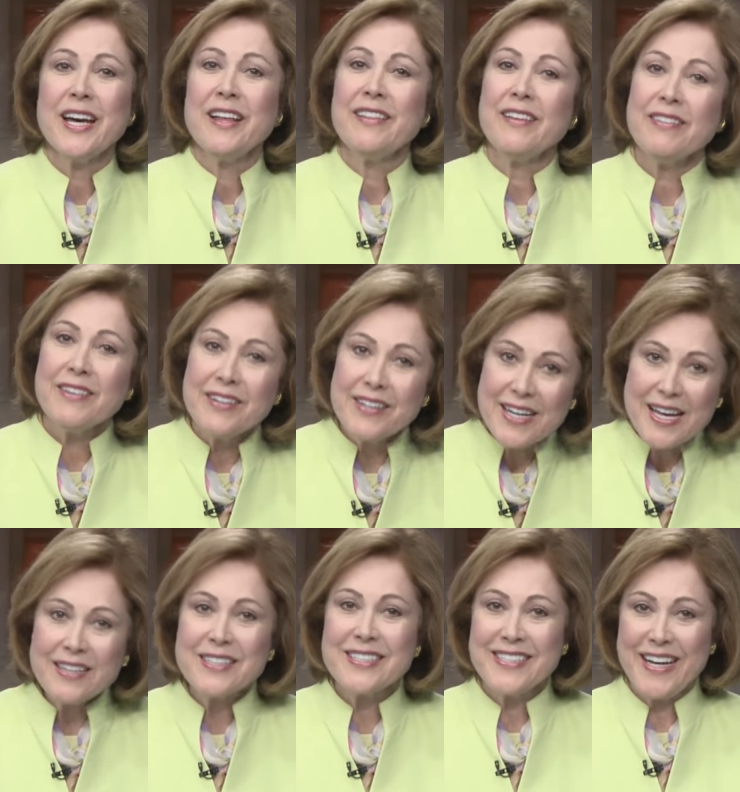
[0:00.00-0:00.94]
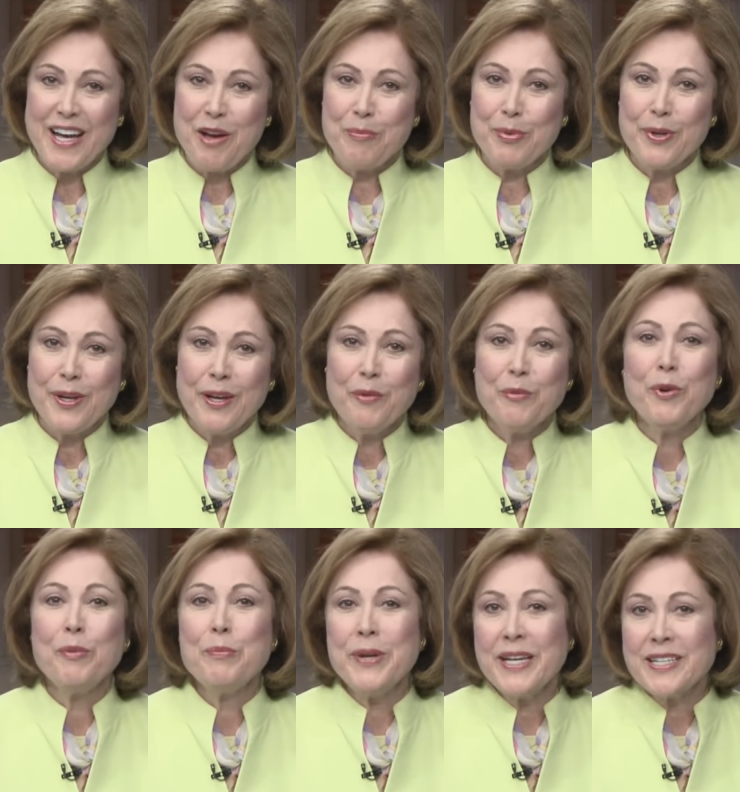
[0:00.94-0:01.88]
Then the next step
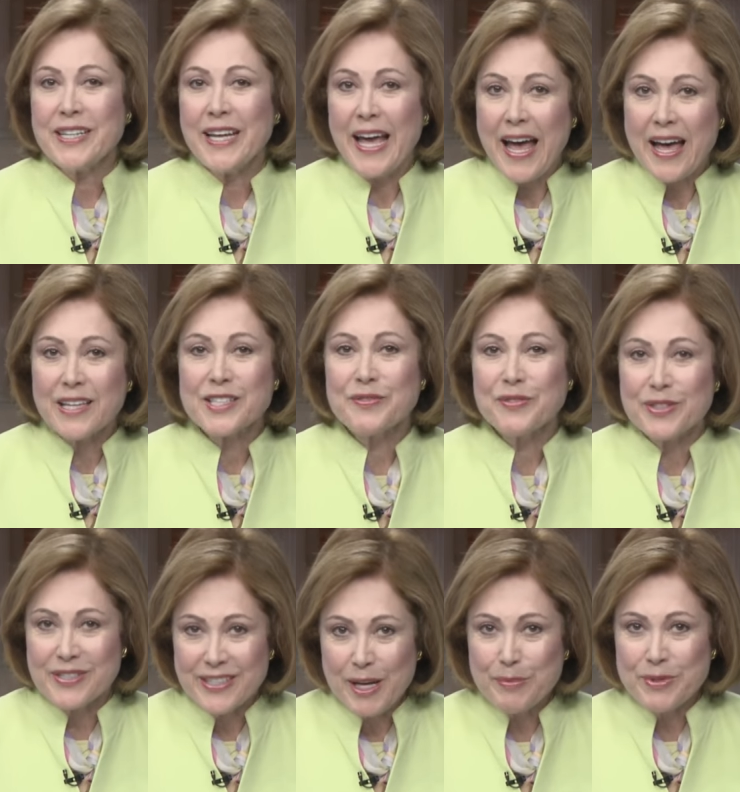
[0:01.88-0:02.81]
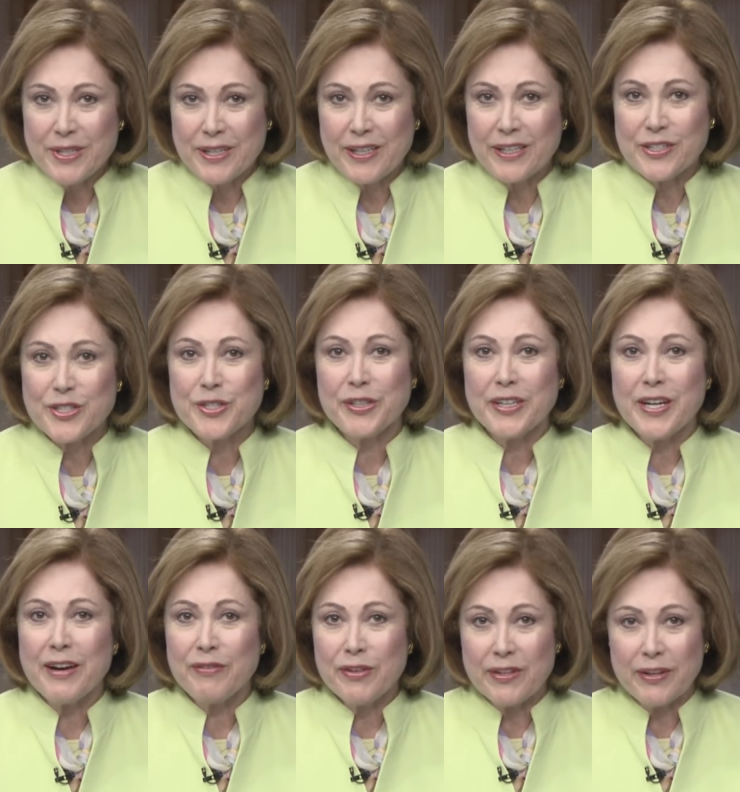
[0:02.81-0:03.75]
will be to ask for subsidies to
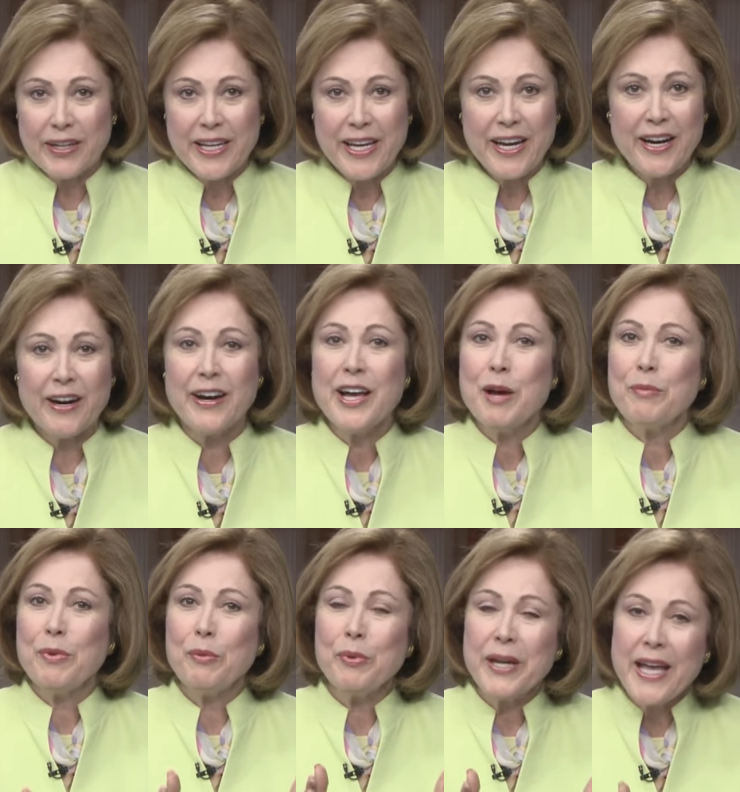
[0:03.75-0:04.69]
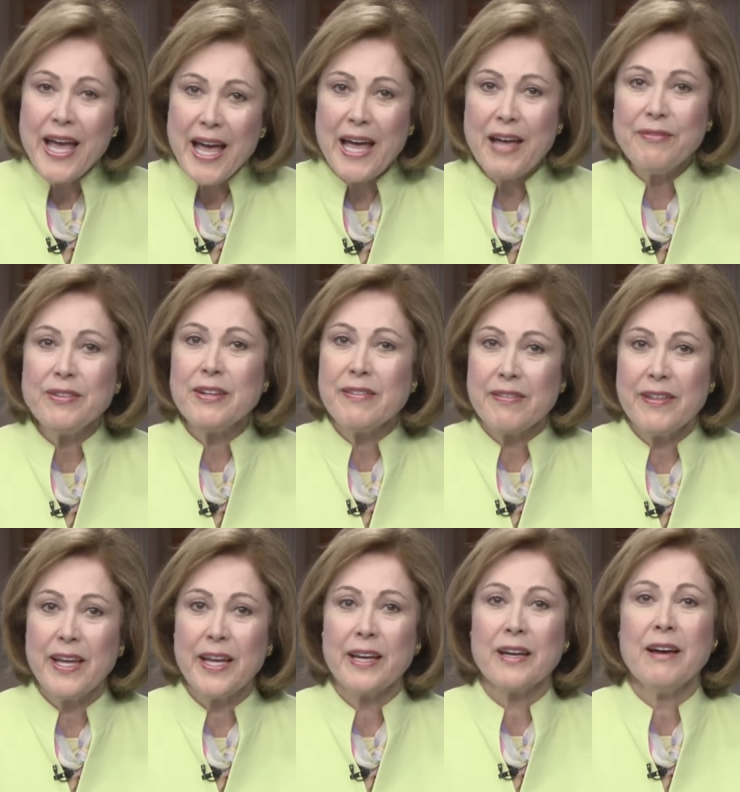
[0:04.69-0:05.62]
cover their care. But we have to
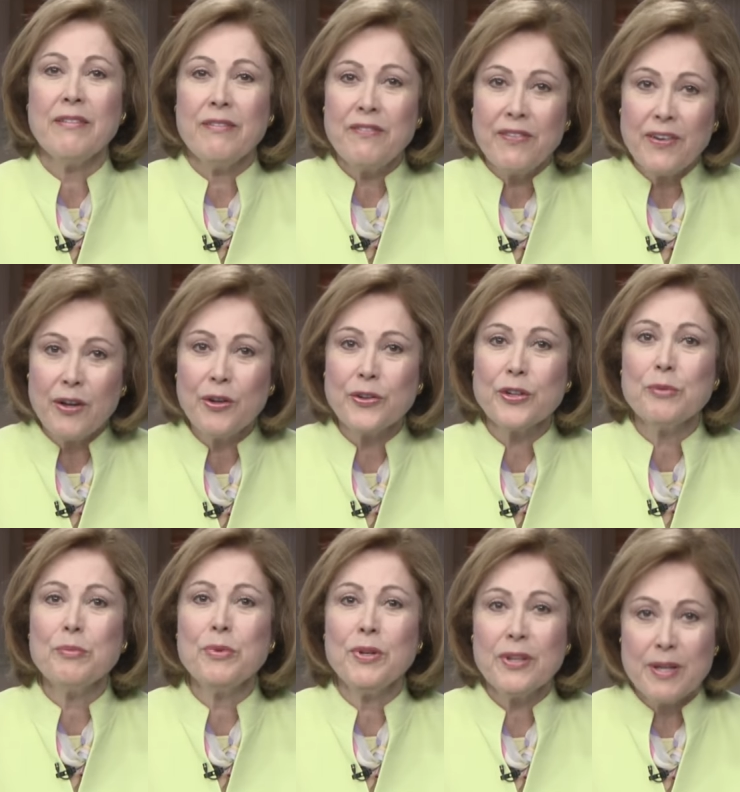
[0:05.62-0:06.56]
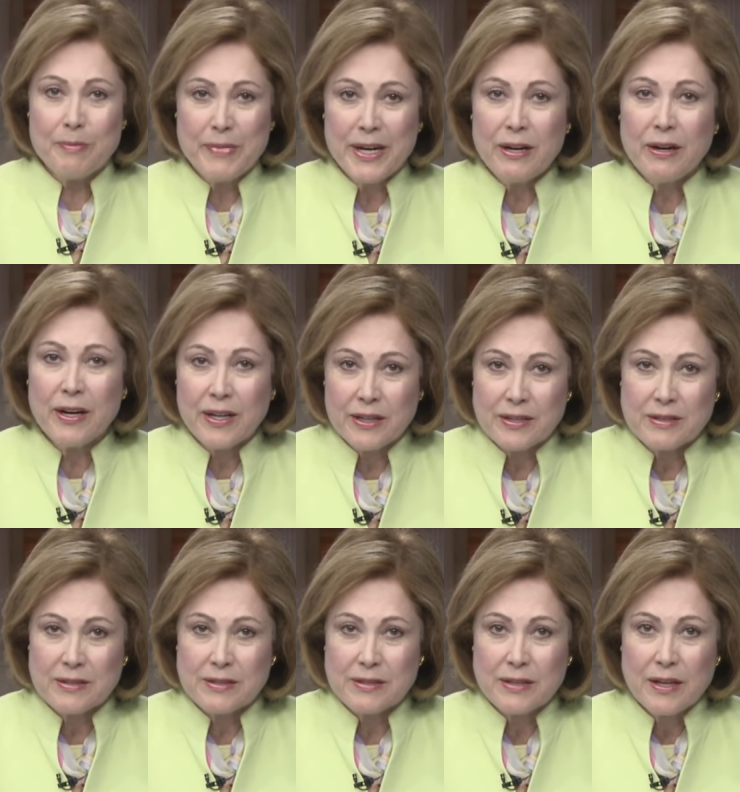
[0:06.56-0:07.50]
think of vulnerable
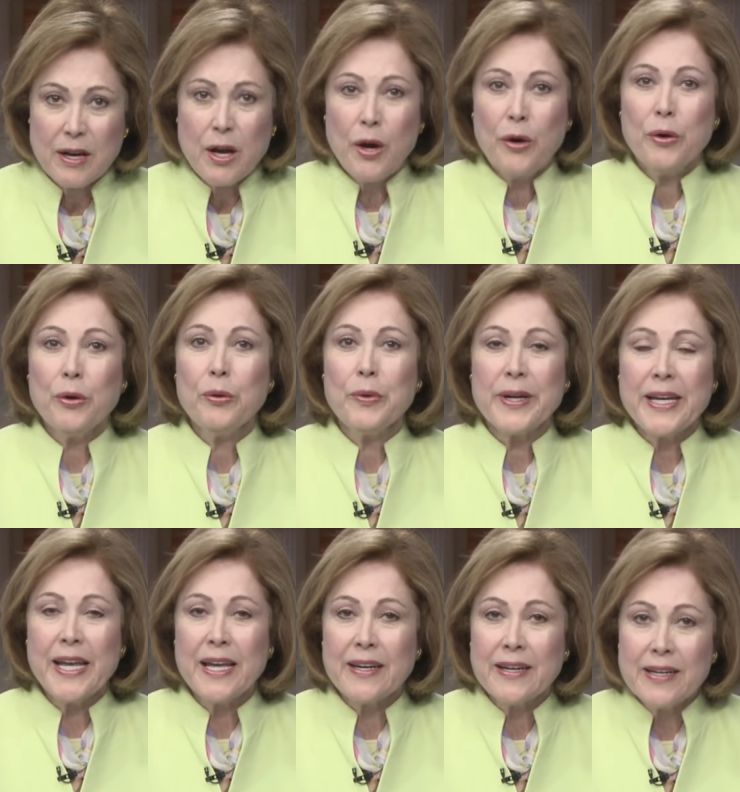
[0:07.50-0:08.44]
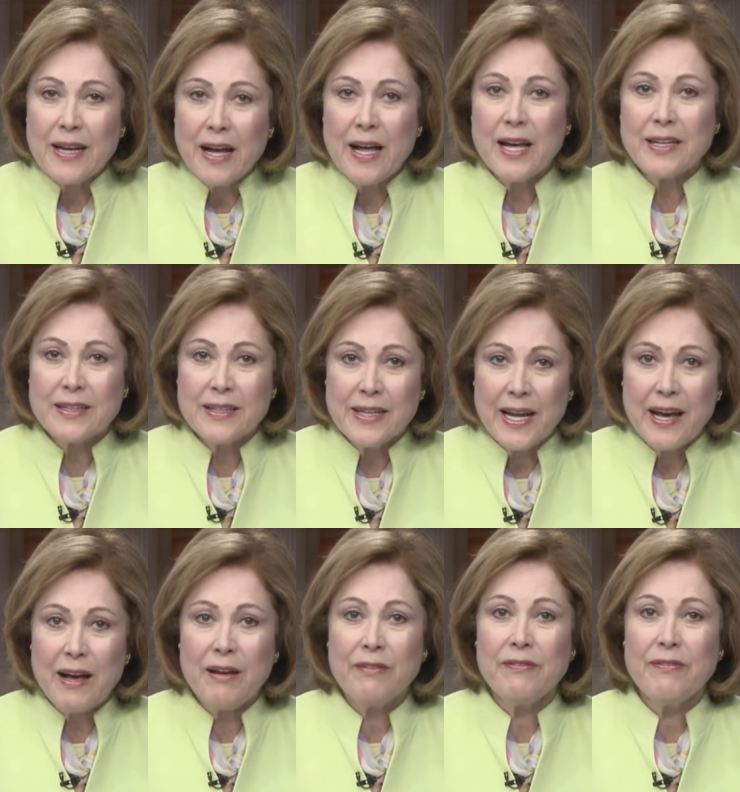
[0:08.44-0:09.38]
Americans who cannot
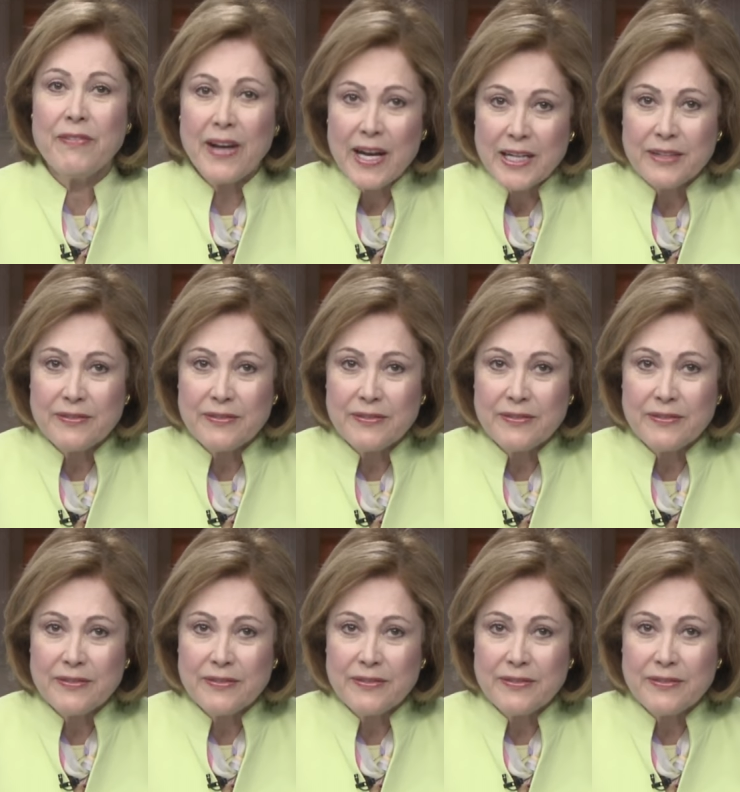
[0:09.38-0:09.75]
now find